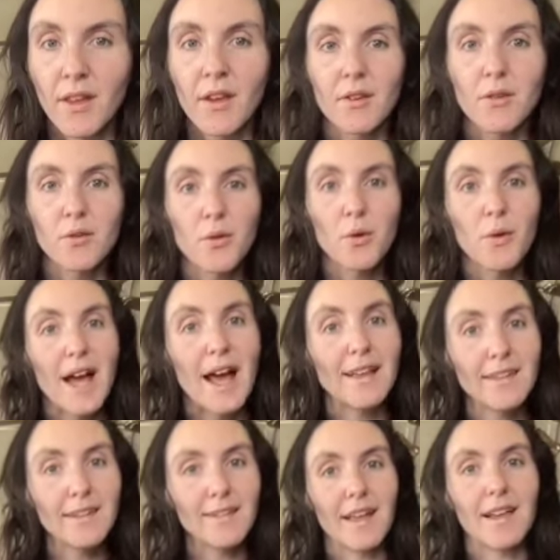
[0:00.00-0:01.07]
So as
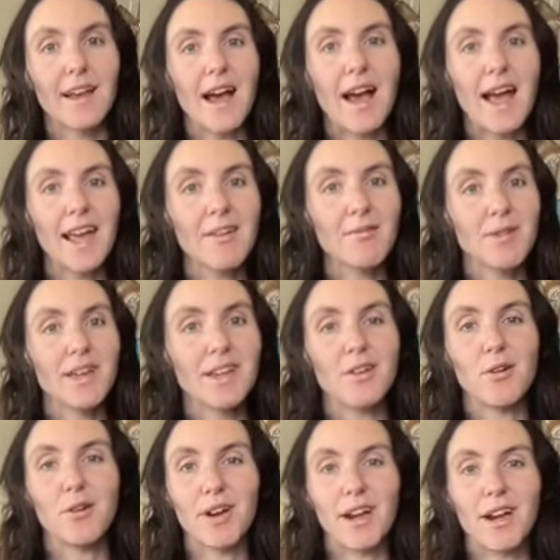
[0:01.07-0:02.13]
I said, I have made
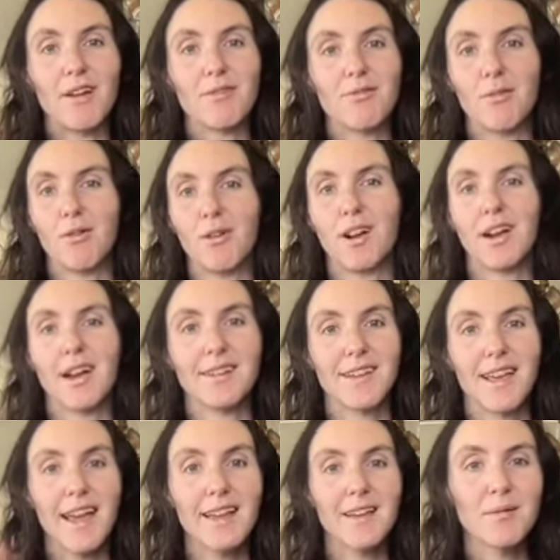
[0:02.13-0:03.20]
yogurt for
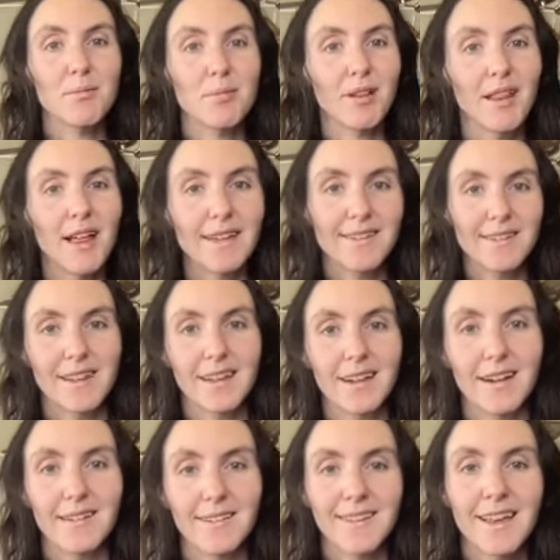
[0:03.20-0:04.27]
10 plus
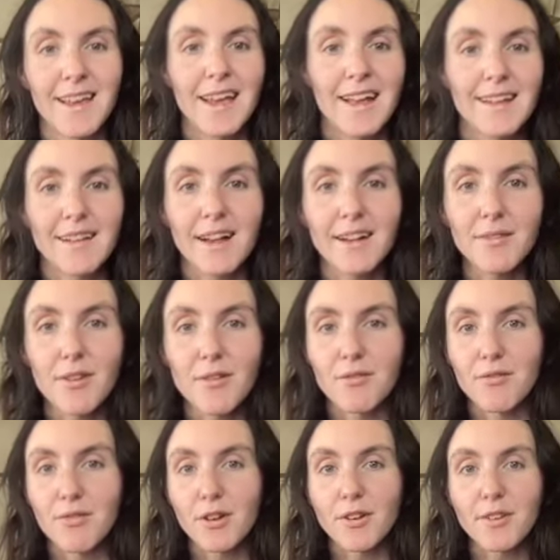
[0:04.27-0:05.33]
years. It's kind of the
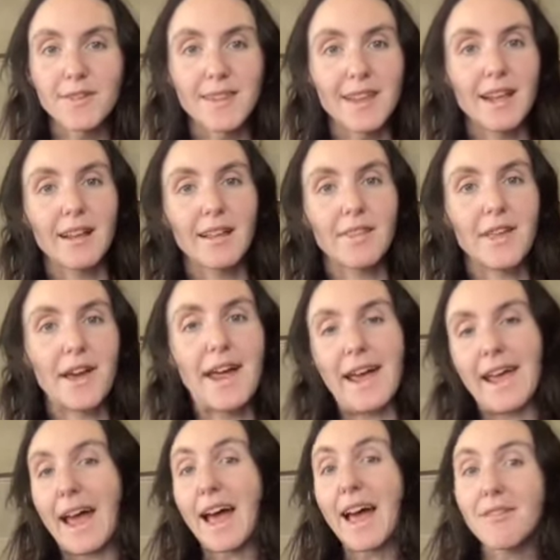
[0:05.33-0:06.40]
first thing that
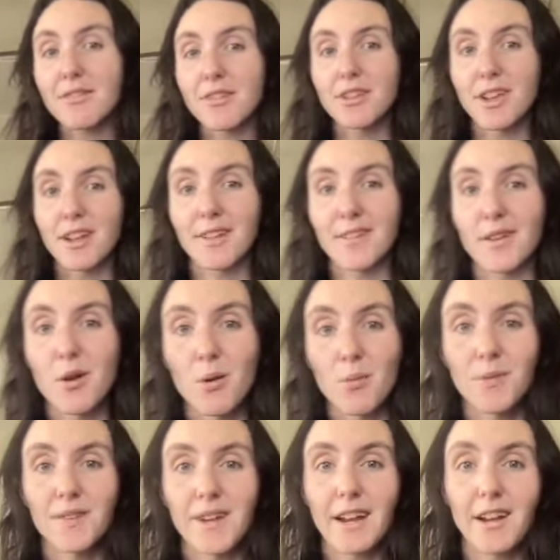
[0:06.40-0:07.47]
I ever did as a
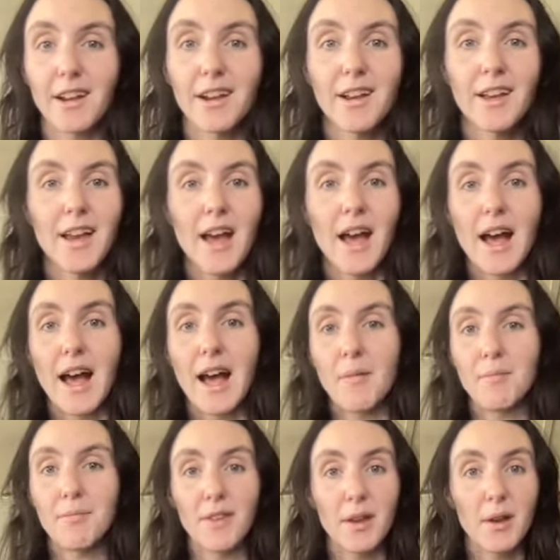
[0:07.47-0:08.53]
homesteader.
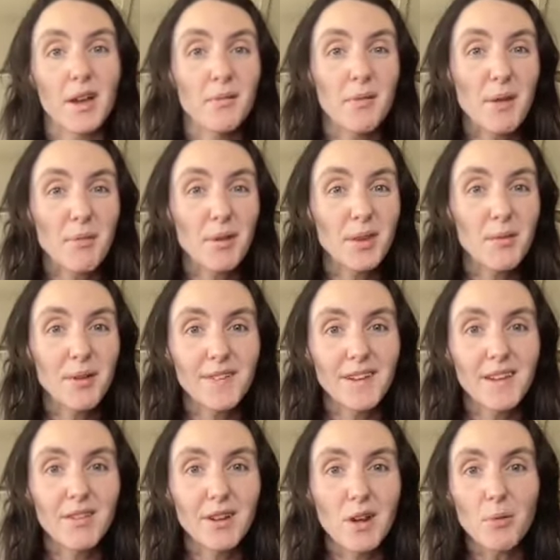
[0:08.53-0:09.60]
And I really wasn't
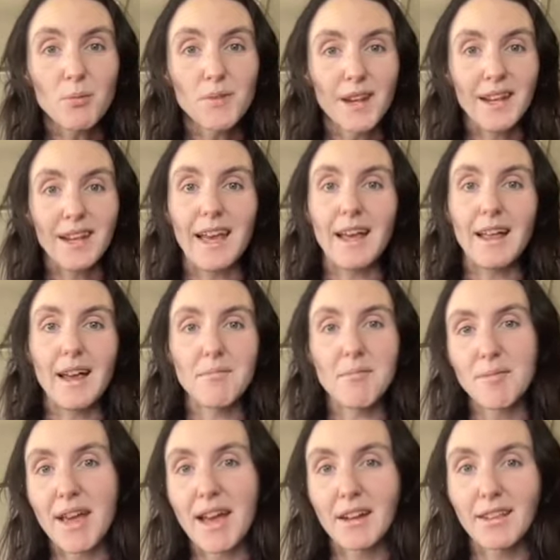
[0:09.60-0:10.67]
even homesteading yet. I
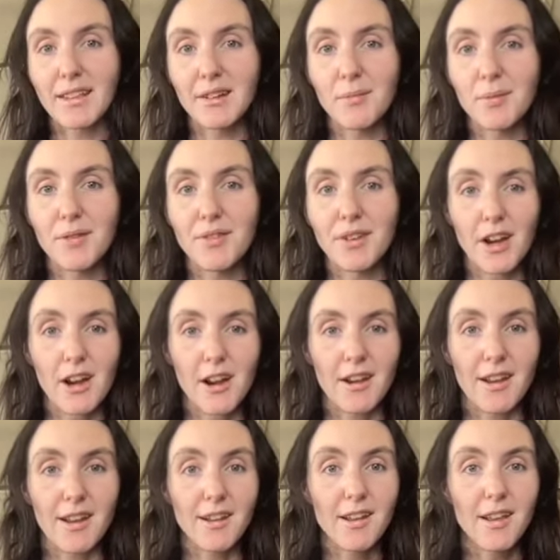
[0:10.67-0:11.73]
maybe had a little bit of a
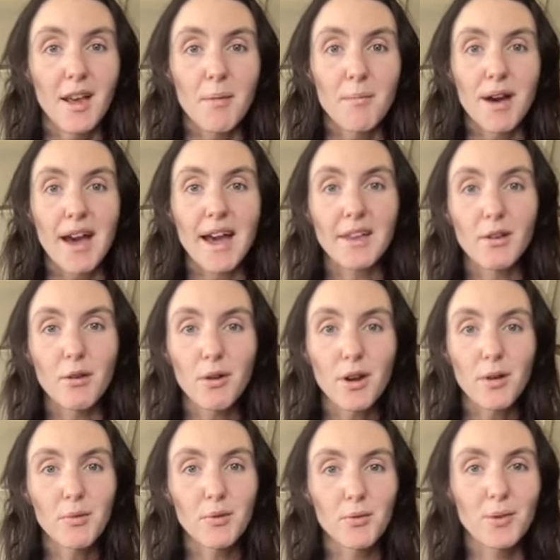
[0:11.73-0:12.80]
garden, but yogurt
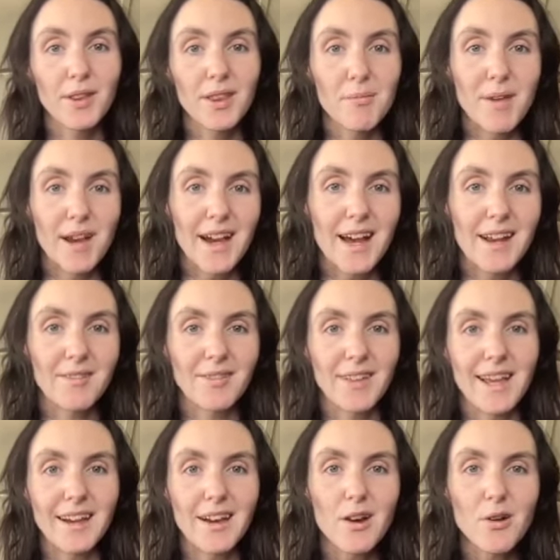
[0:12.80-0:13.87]
was really my kind of
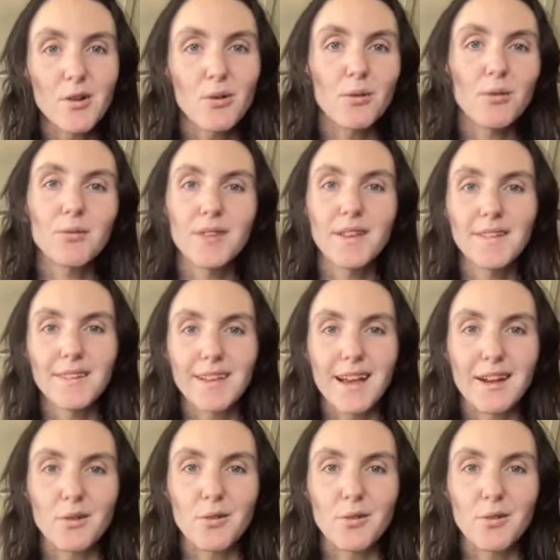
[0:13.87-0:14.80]
like, oh, this is kind of